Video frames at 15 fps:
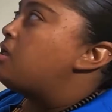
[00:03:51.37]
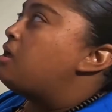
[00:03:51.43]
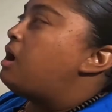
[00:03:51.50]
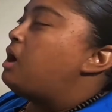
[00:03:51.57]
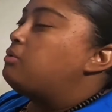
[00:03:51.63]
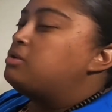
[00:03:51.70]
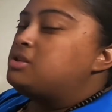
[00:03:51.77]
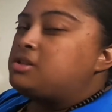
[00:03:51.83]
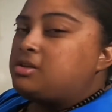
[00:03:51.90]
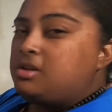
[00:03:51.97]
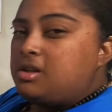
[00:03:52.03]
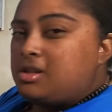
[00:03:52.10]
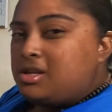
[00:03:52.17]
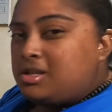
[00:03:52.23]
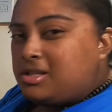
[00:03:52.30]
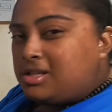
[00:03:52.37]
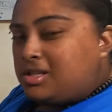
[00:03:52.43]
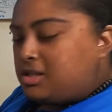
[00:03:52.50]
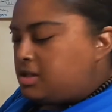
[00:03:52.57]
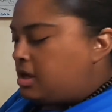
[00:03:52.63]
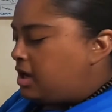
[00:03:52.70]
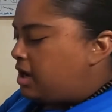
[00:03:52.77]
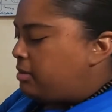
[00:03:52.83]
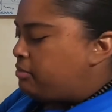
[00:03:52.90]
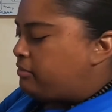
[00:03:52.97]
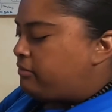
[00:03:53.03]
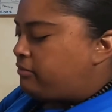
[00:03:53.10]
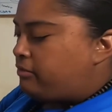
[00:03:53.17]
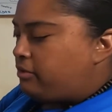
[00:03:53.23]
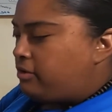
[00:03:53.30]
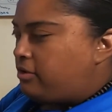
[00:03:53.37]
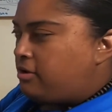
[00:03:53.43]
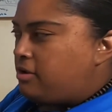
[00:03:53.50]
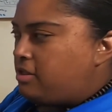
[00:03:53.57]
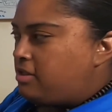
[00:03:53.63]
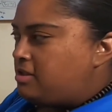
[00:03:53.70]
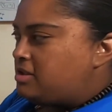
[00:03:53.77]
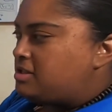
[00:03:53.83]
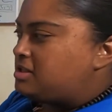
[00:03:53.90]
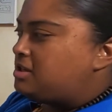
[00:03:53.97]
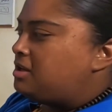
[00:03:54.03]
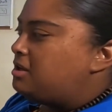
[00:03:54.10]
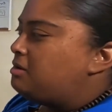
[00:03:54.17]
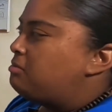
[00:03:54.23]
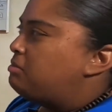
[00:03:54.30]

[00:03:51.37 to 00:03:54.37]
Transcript: I will tell you this, I prefer this kick